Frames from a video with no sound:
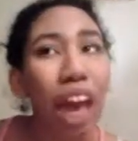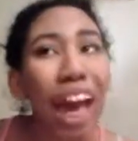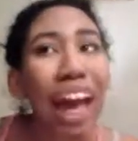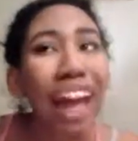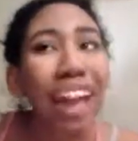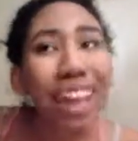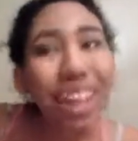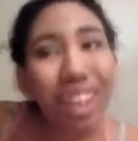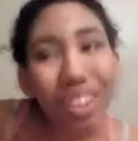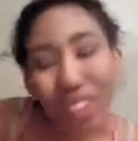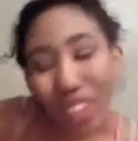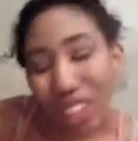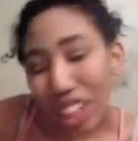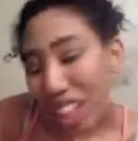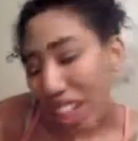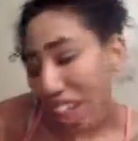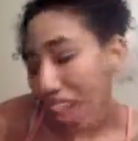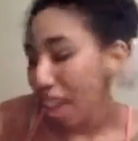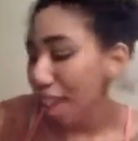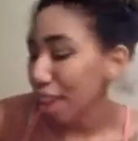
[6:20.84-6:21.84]
I like
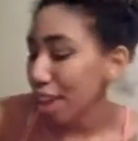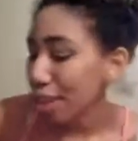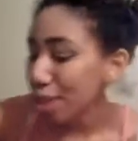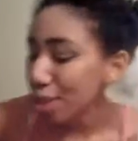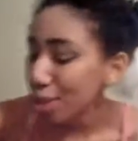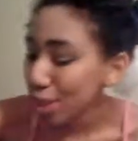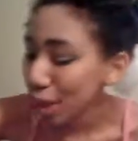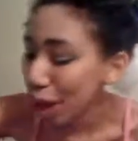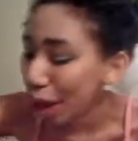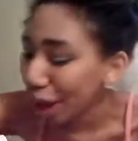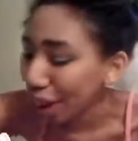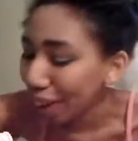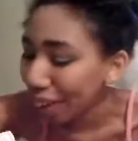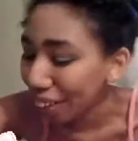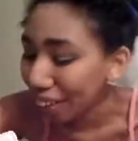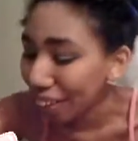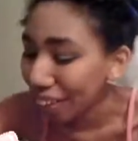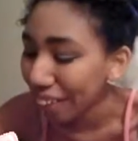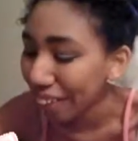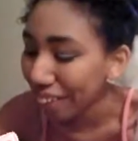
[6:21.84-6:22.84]
reading,
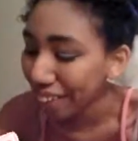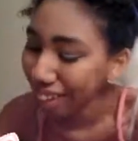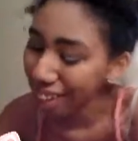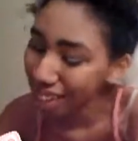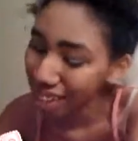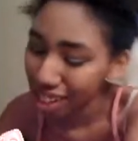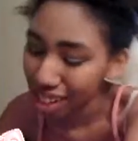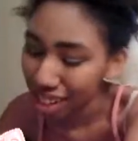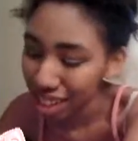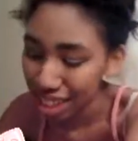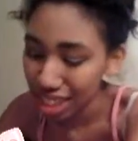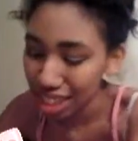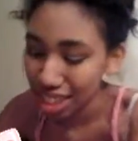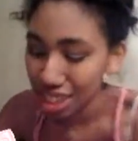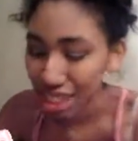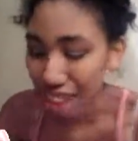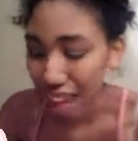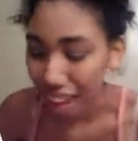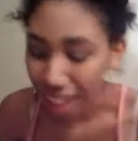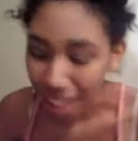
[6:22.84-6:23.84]
so it's
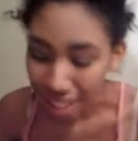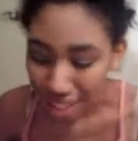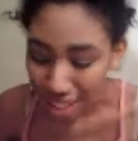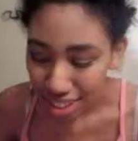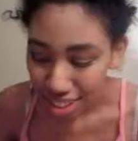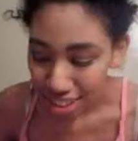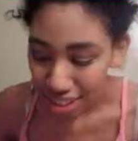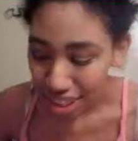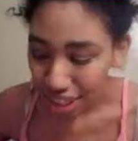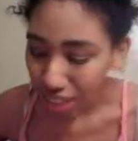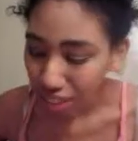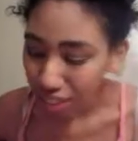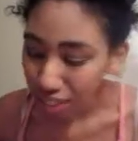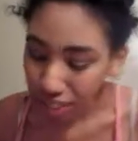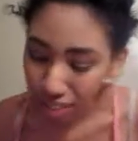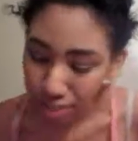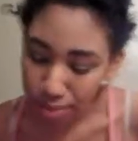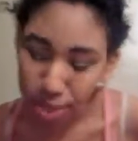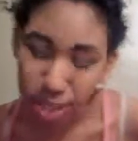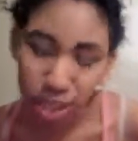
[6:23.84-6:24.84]
nice, you know?
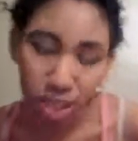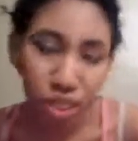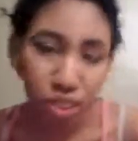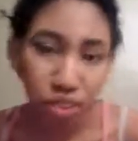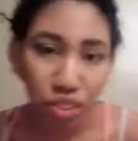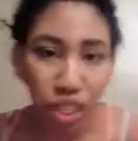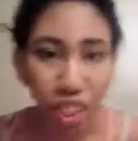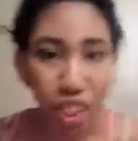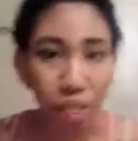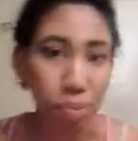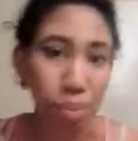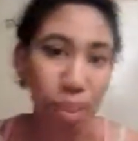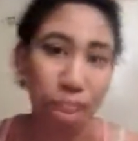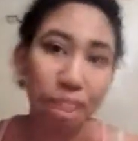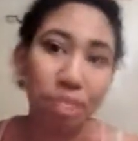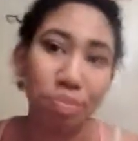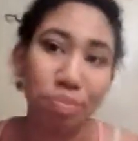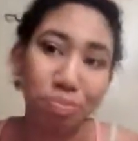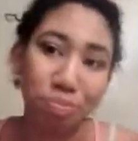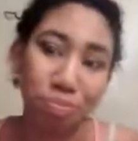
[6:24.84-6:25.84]
I'm just gonna read a
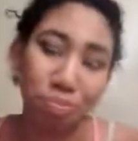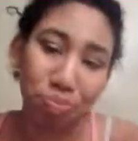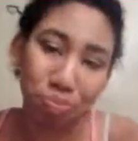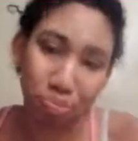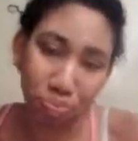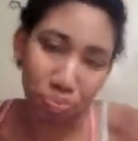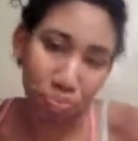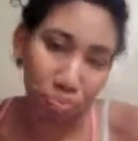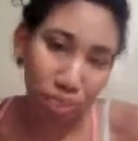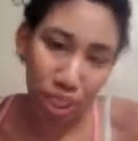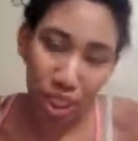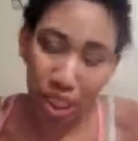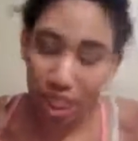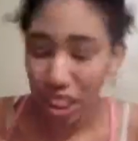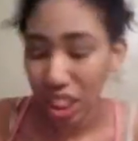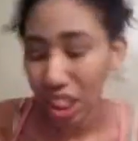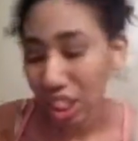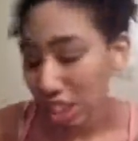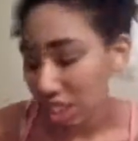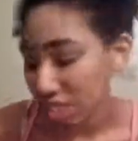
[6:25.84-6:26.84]
bit.
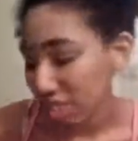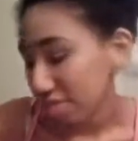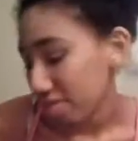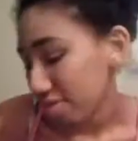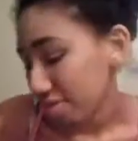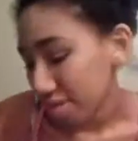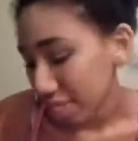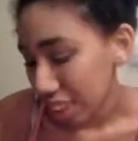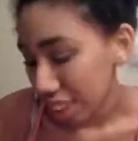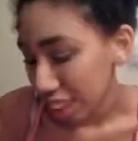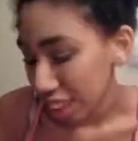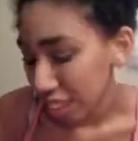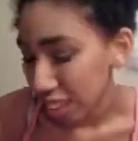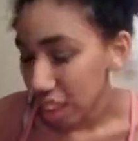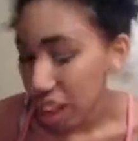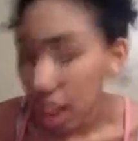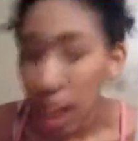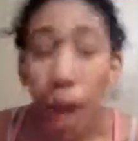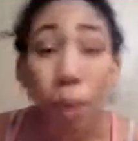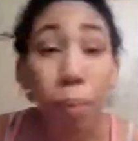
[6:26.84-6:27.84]
You know, whatever.
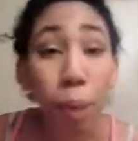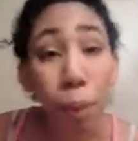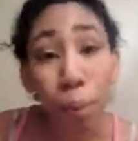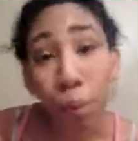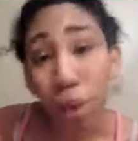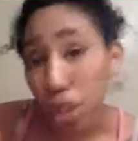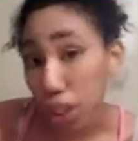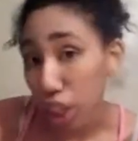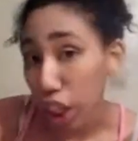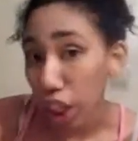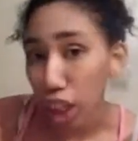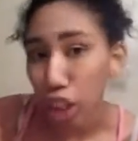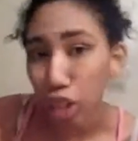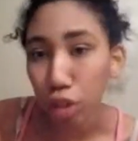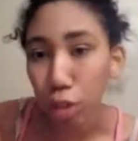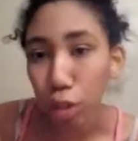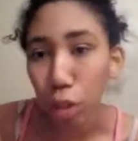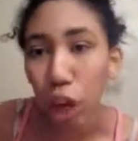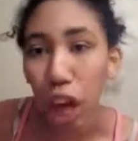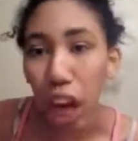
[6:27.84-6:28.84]
My book channel
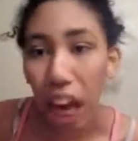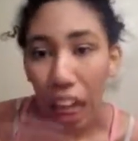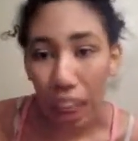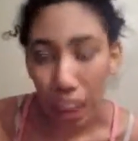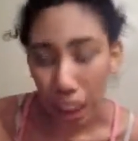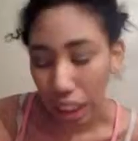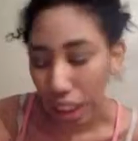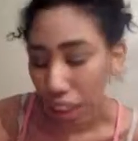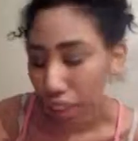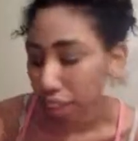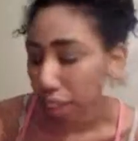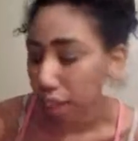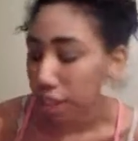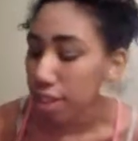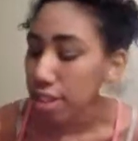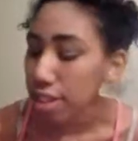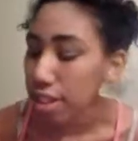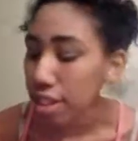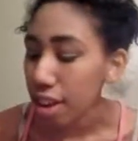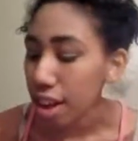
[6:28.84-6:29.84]
will highly love this,